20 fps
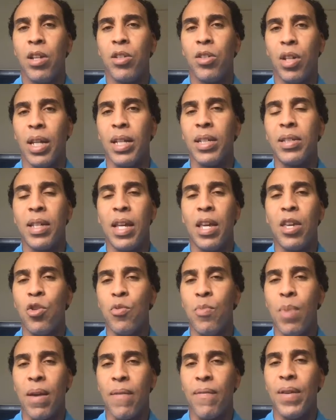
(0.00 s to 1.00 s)
So let's say
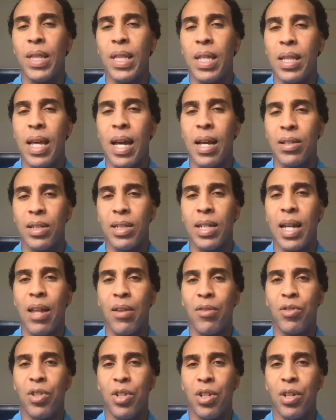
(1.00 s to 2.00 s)
you make fifty thousand
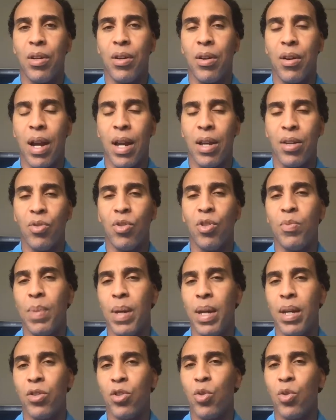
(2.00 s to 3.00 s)
dollars a year and you
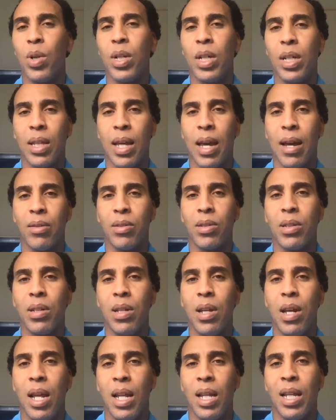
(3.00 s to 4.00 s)
spend twenty thousand.
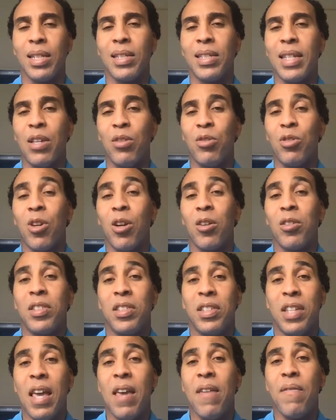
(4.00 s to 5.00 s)
Let's say you start
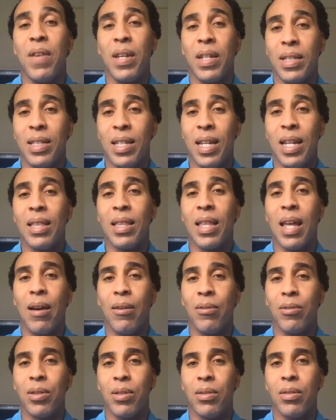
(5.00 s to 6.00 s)
saving ten
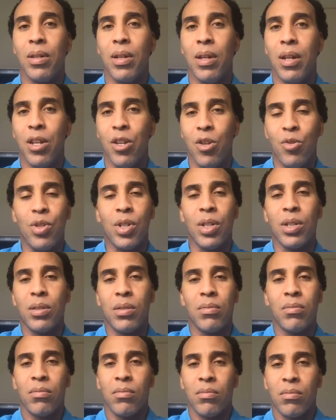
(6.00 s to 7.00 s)
thousand. You
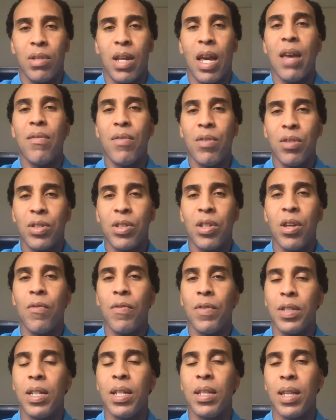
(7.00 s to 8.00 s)
just gave
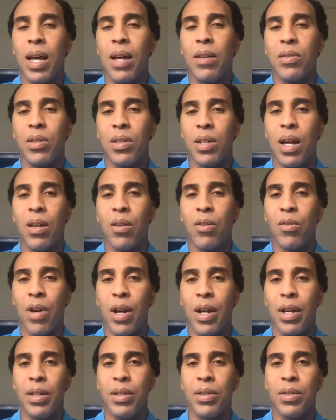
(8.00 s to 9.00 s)
yourself a ten thousand dollar
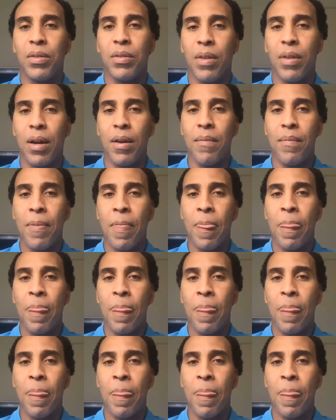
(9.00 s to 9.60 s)
raise, right?